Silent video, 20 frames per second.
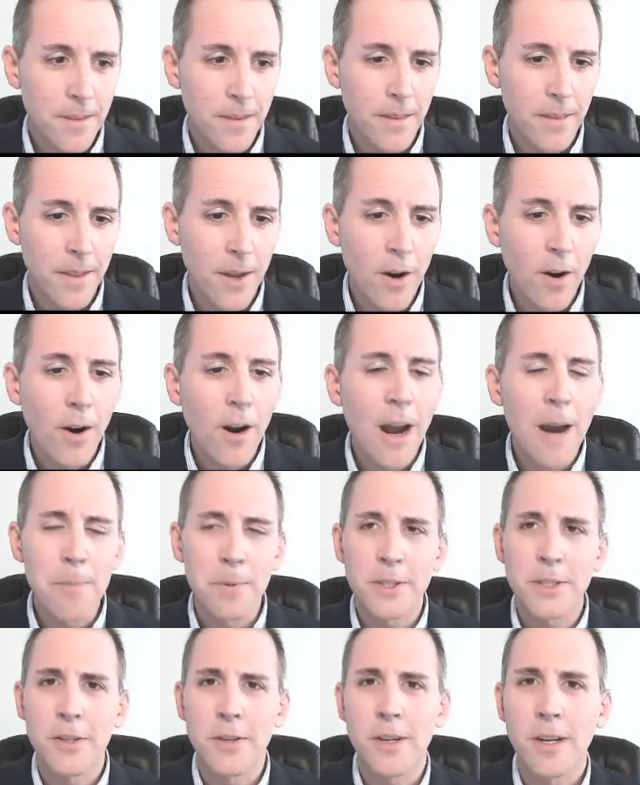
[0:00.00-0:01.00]
There are
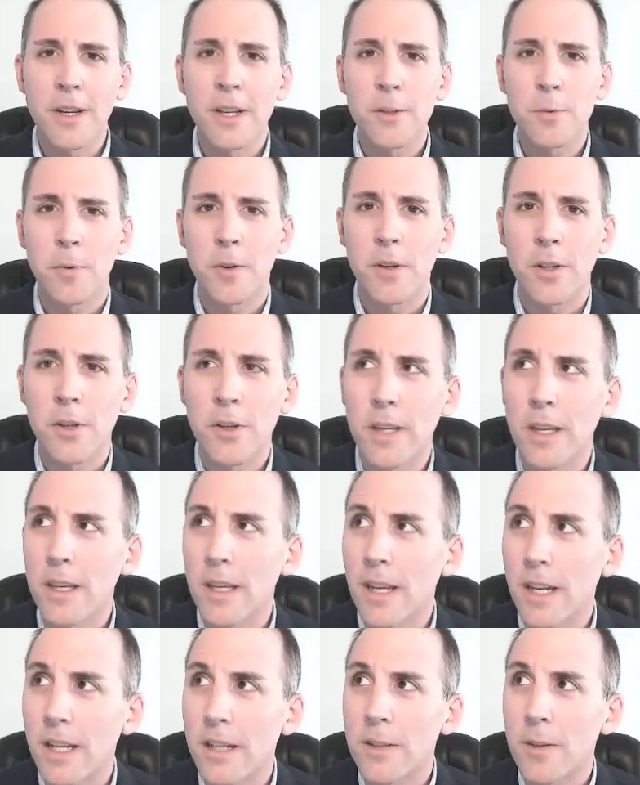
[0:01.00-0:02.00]
opportunities where you
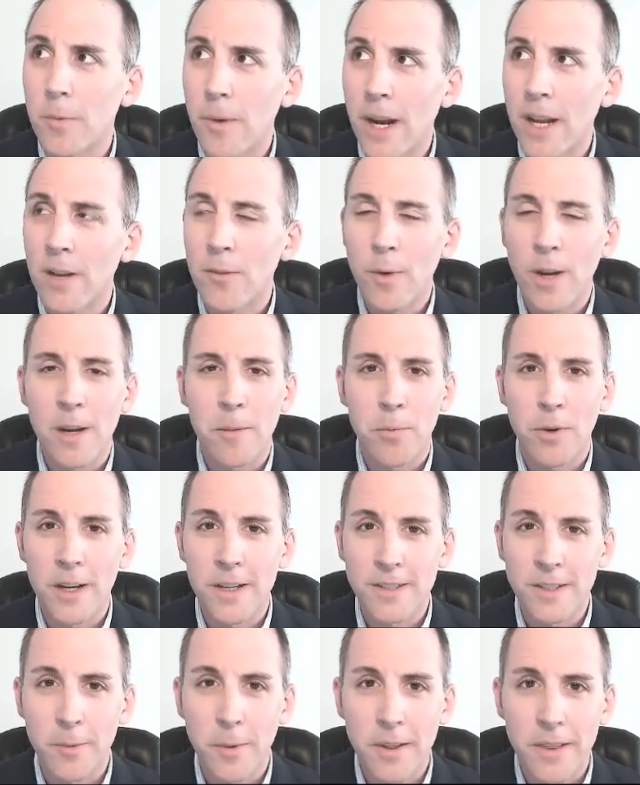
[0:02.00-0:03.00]
can get into right-of-way
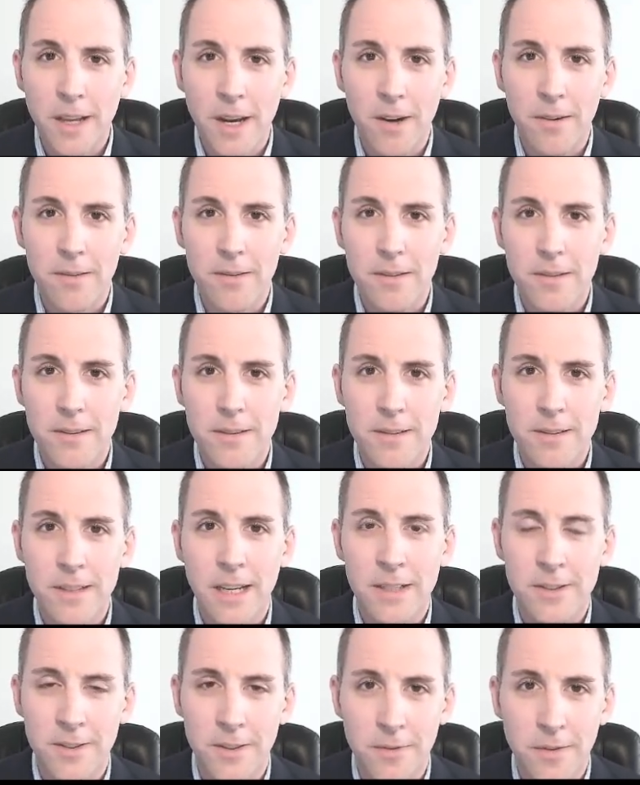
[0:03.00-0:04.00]
appraising without
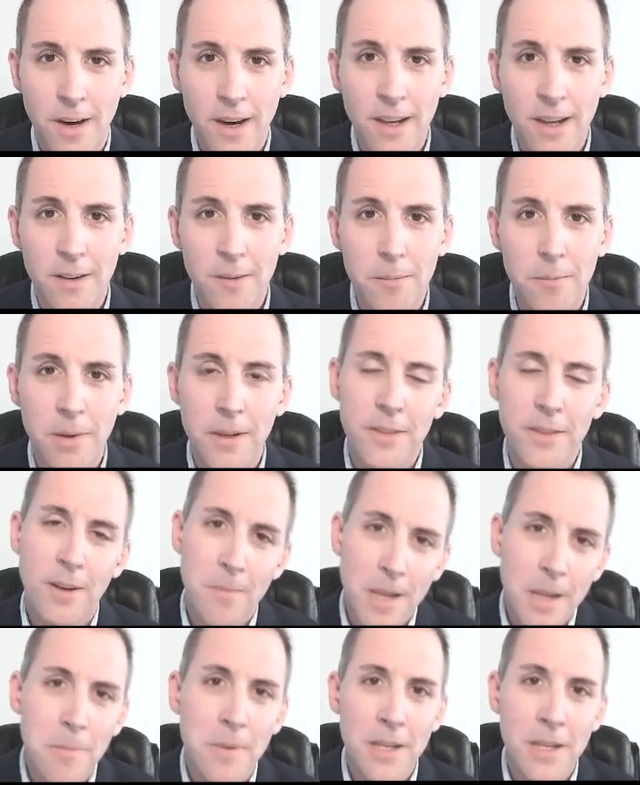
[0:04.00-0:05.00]
testifying, but there
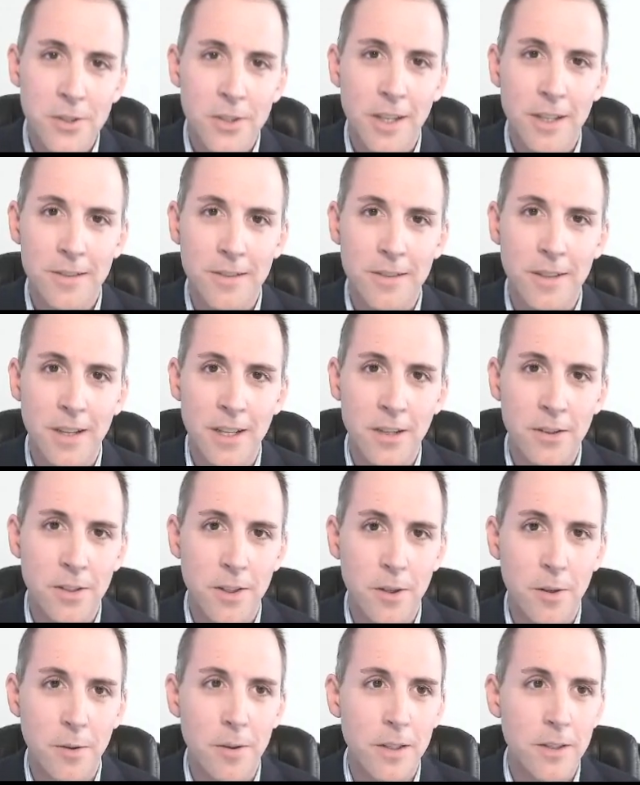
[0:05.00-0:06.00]
may be a chance that you
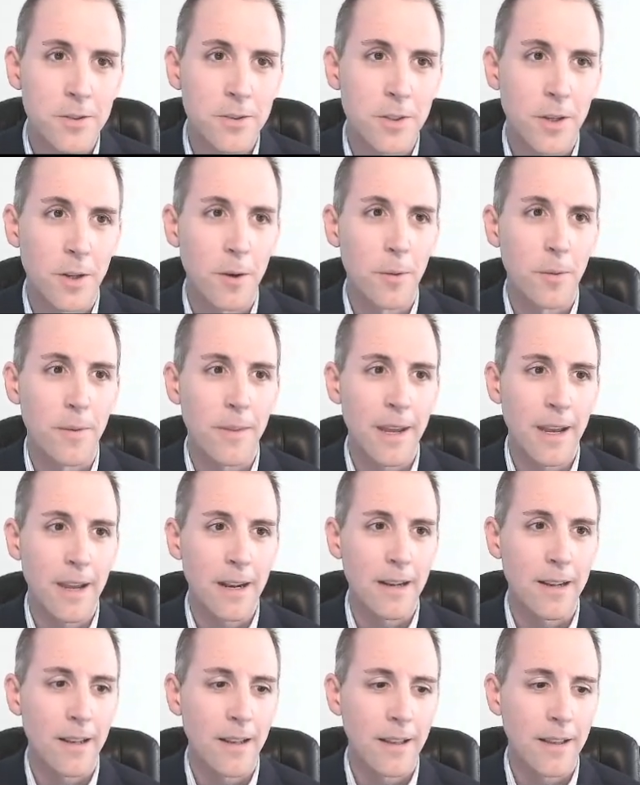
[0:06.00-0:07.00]
do. And so
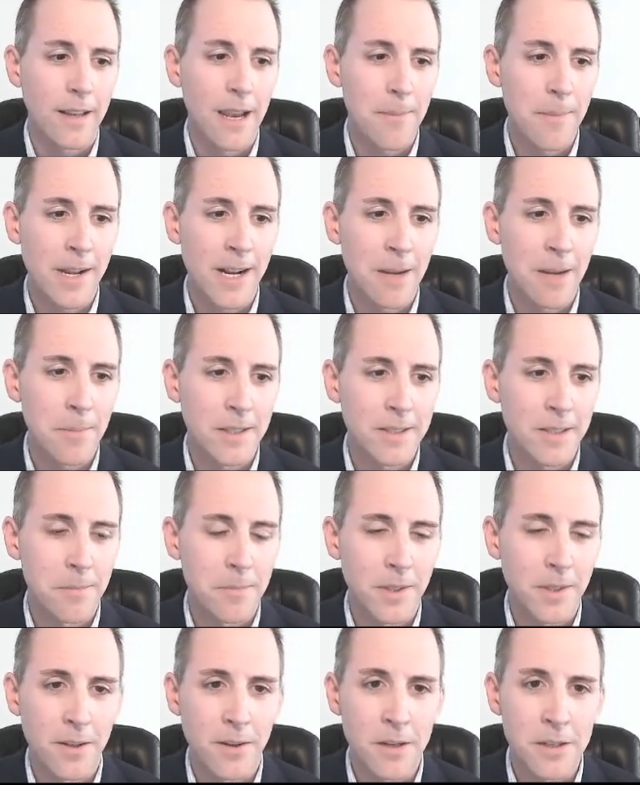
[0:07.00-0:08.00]
that may not be
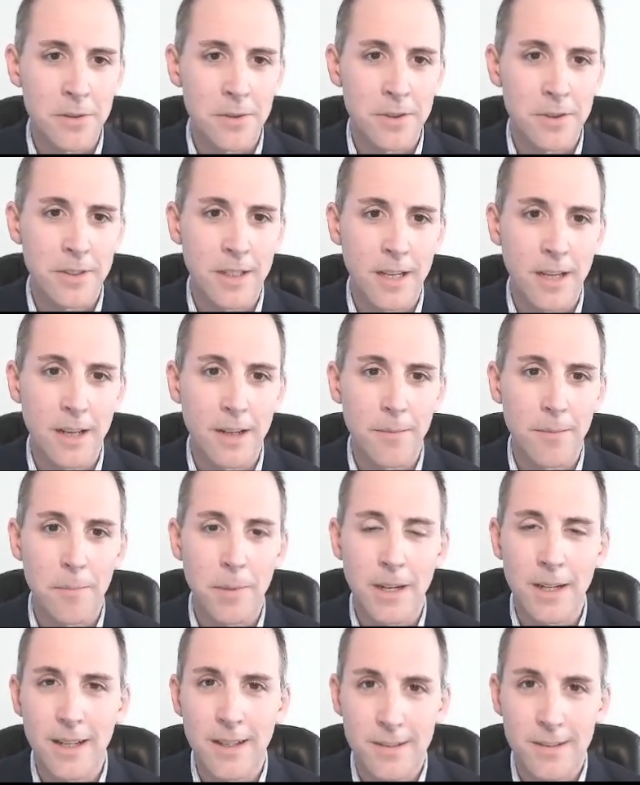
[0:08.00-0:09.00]
something you're interested in,
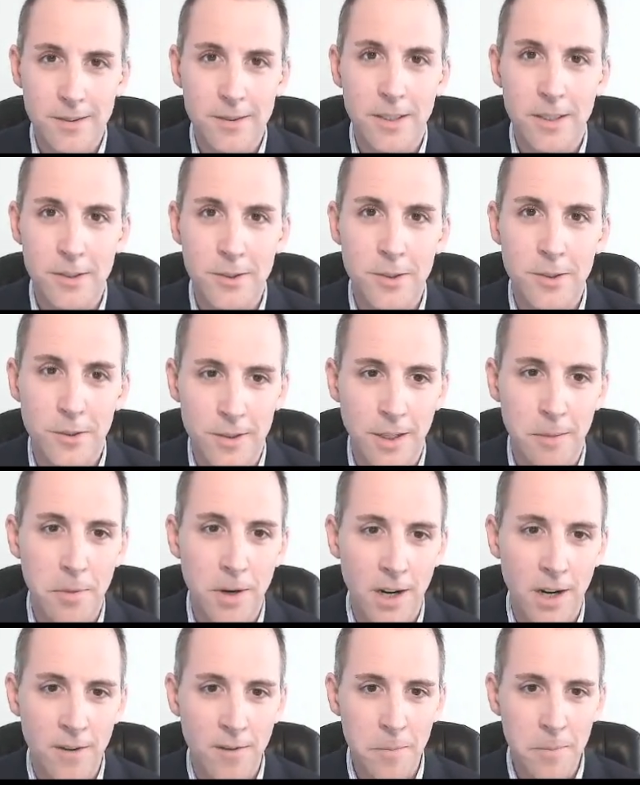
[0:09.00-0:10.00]
but it's certainly a
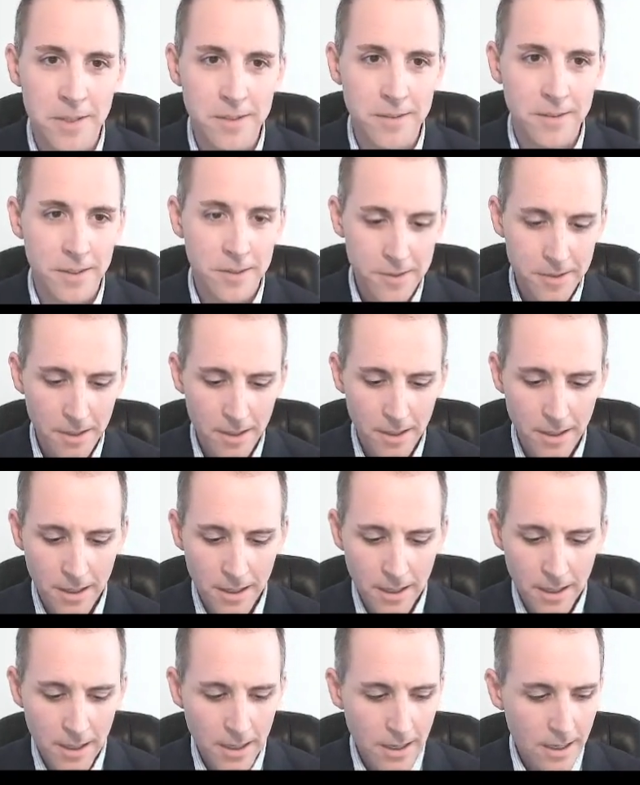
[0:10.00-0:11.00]
part of our business.
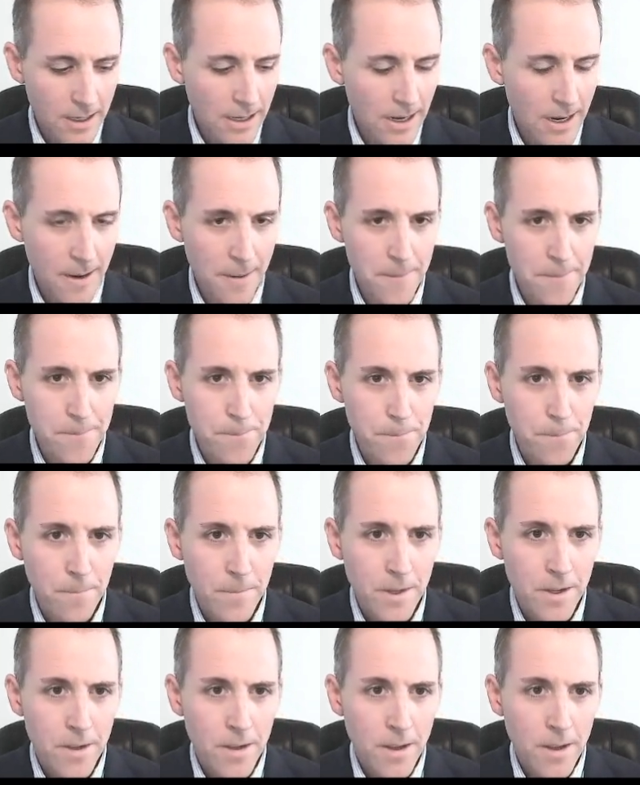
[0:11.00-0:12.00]

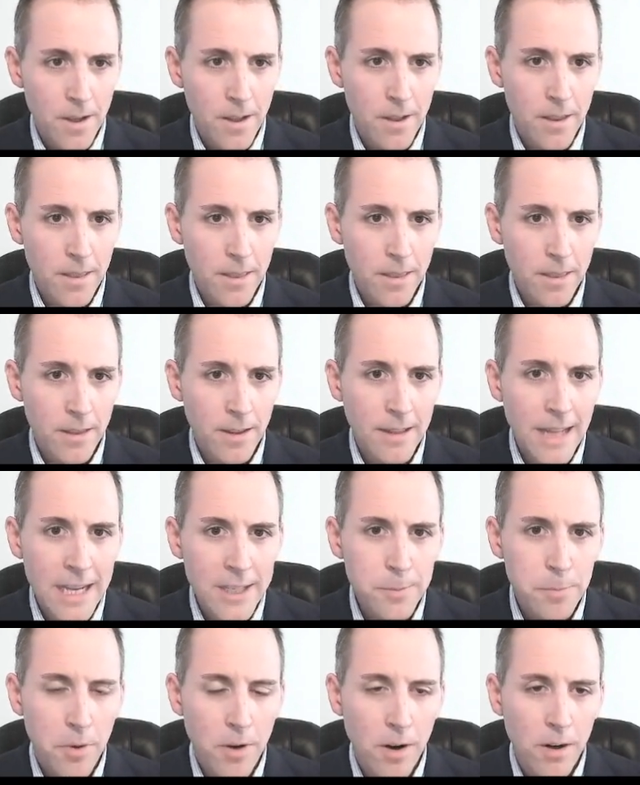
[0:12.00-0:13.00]
The
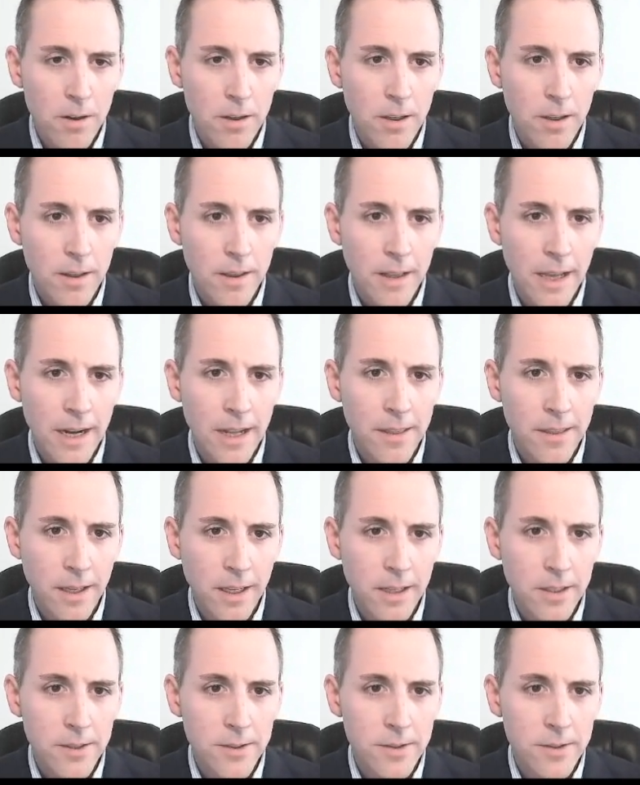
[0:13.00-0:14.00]
last part that I
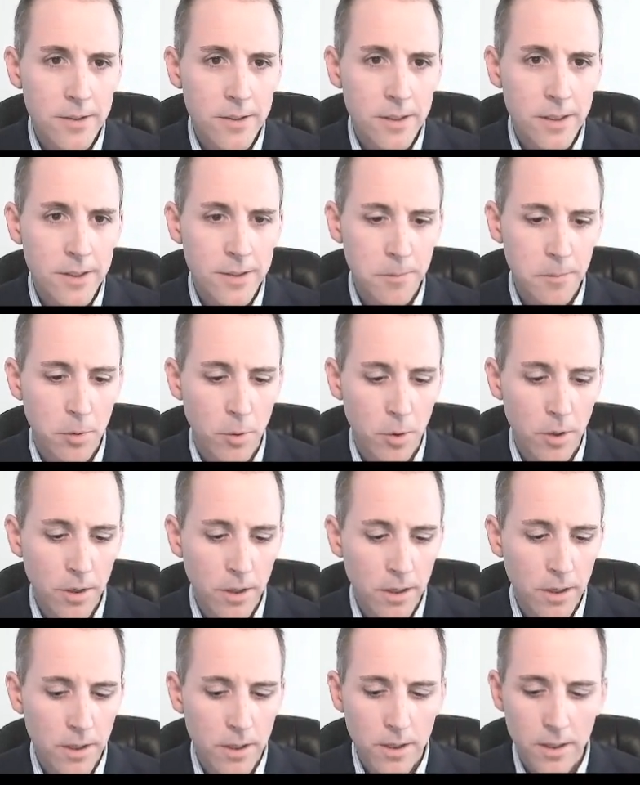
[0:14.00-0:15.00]
think is
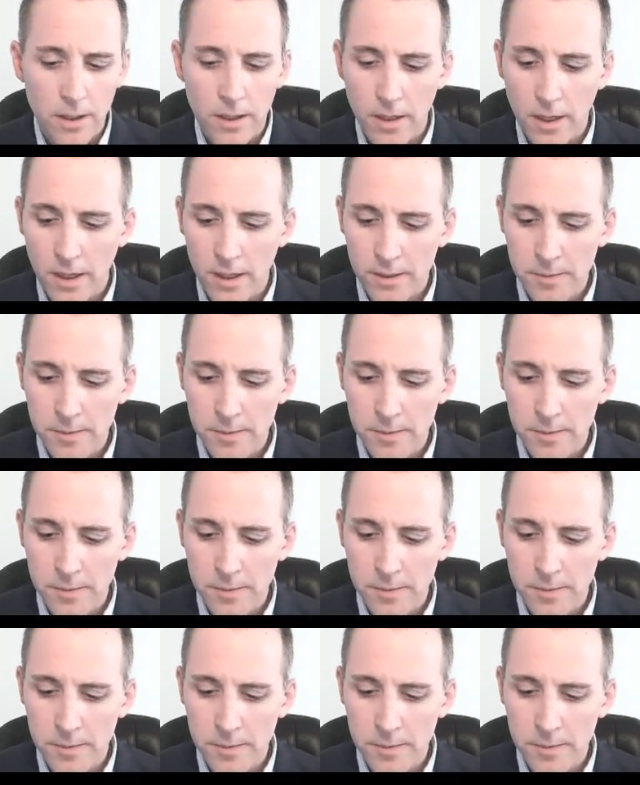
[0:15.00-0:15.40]
important, and